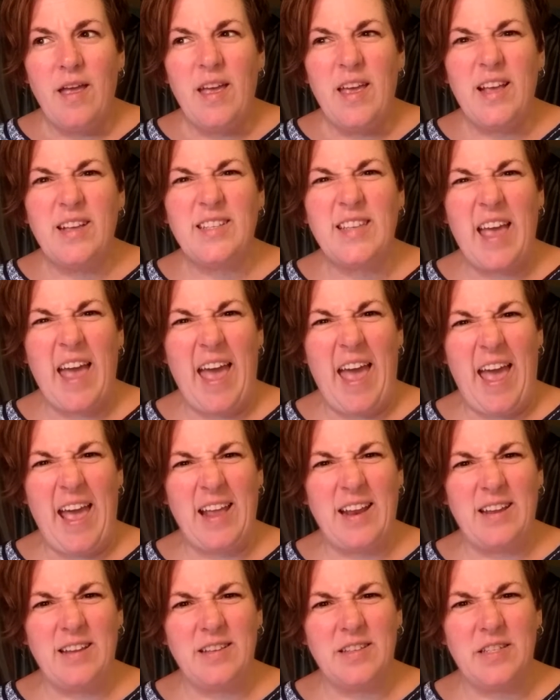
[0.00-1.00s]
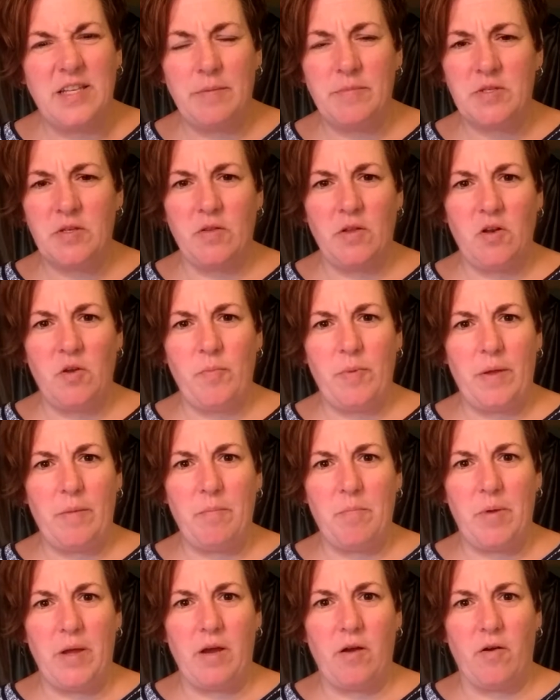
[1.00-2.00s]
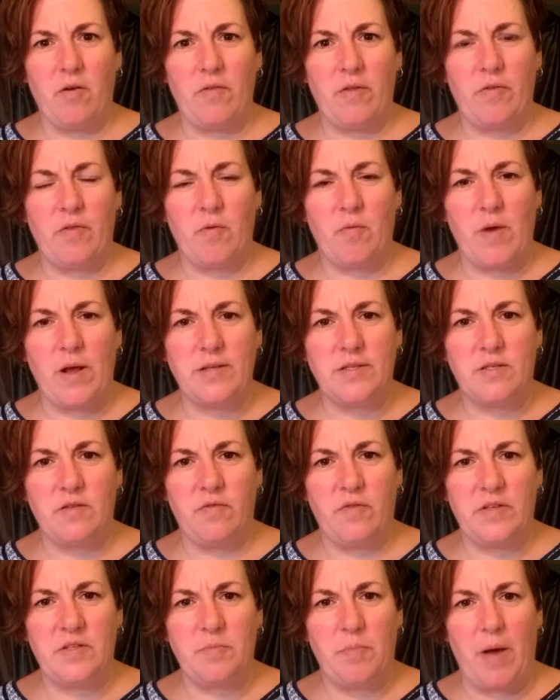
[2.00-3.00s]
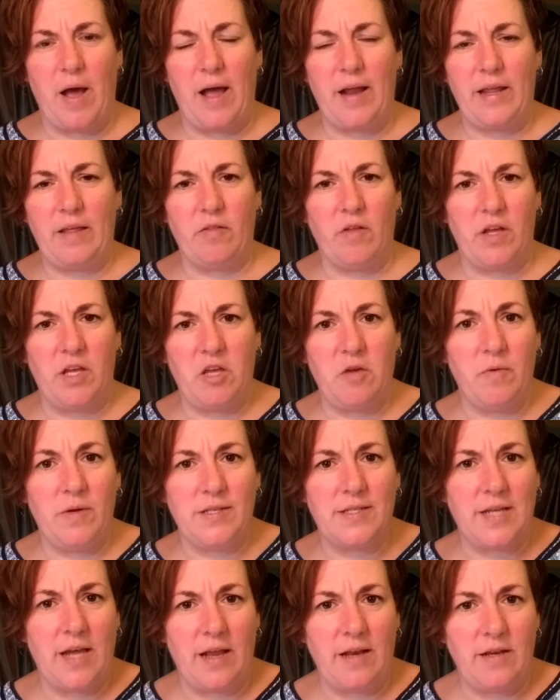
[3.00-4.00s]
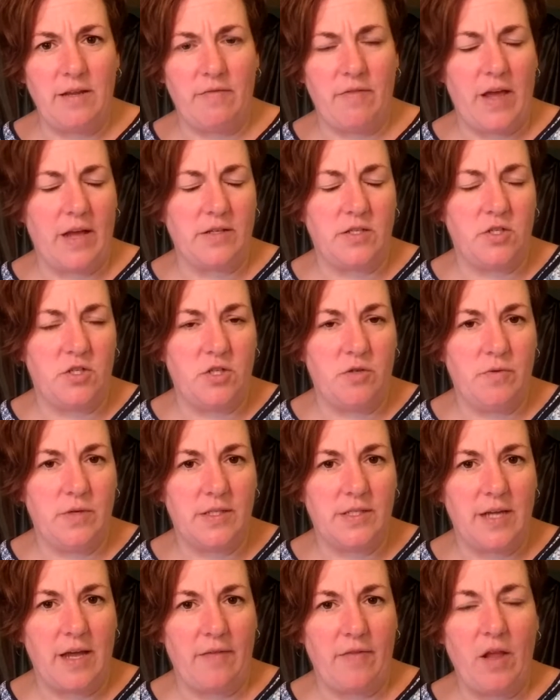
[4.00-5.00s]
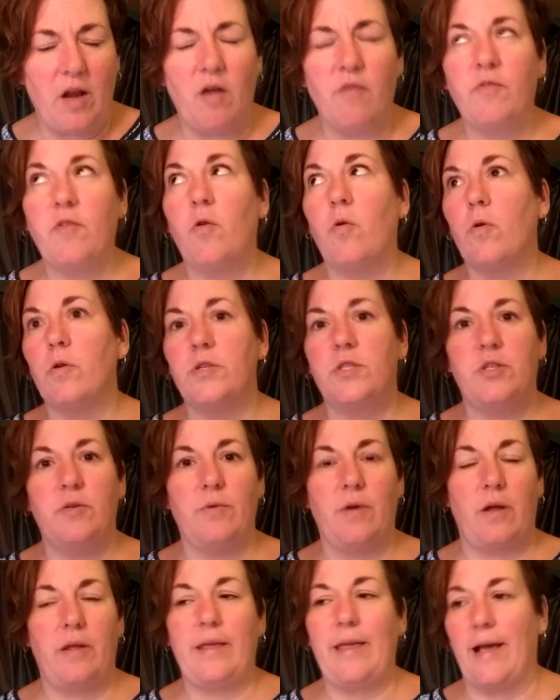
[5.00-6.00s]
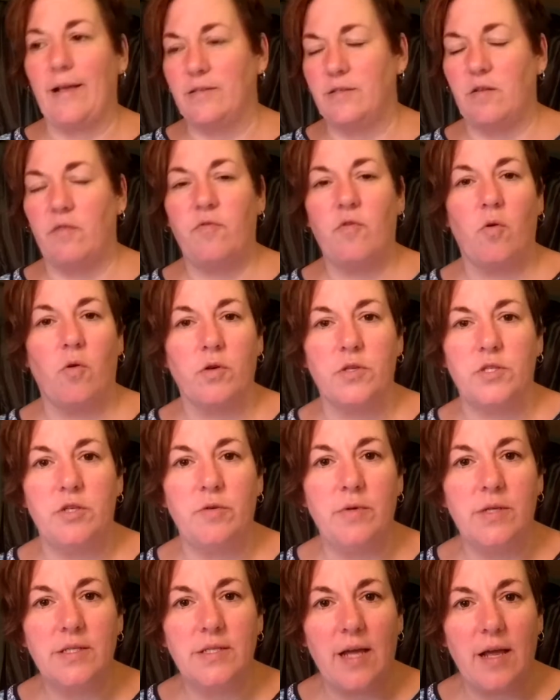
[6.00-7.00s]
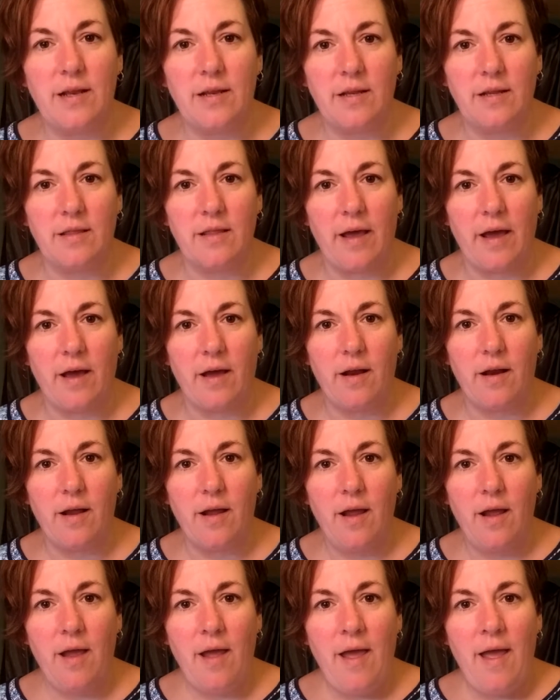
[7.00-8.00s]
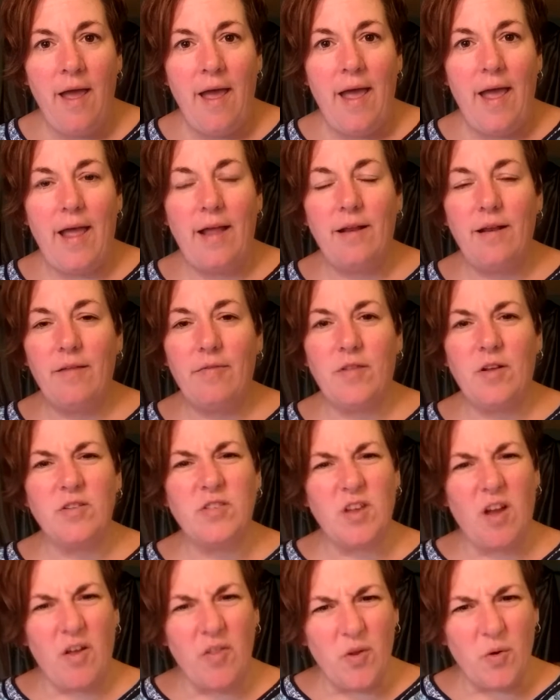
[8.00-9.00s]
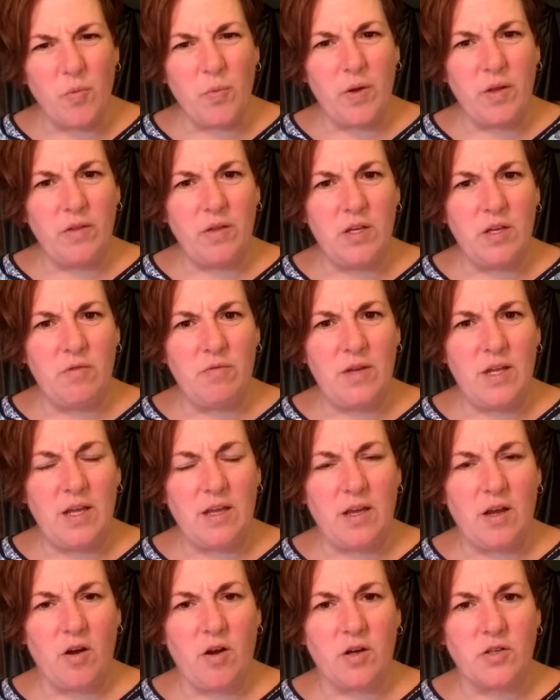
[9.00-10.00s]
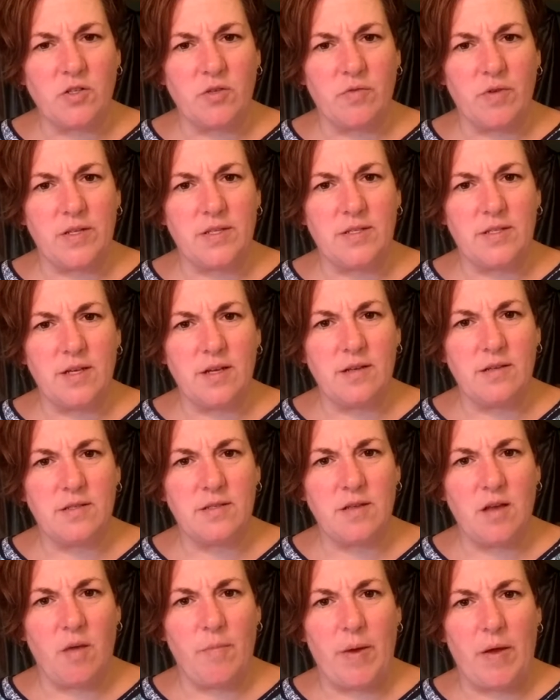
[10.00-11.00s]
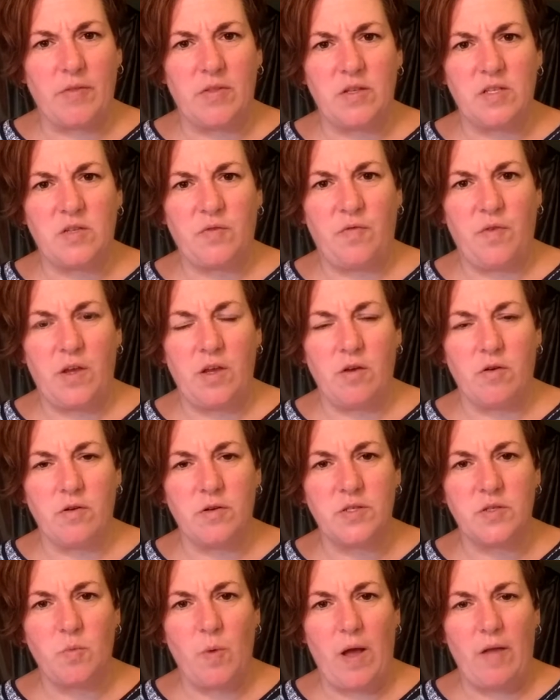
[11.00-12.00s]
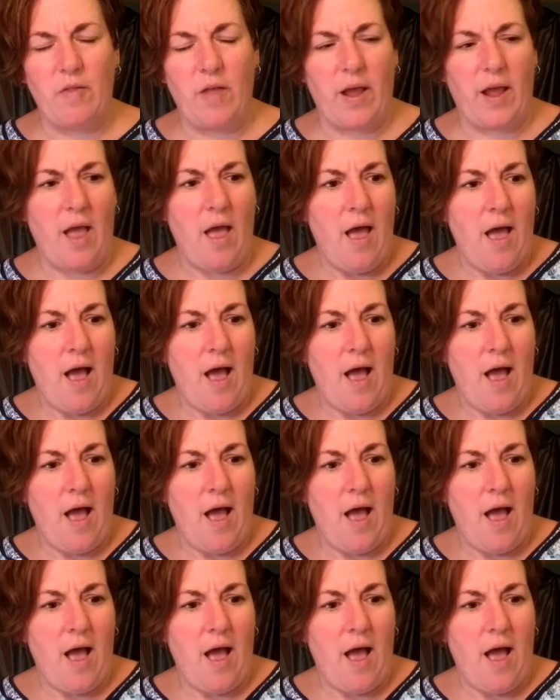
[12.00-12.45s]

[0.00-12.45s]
his head seems a little bit bigger than the rest of his body. Like you intended that. Did you intend that? Yes, of course you intended that." And there's other really unique characteristics about this figure as well. Like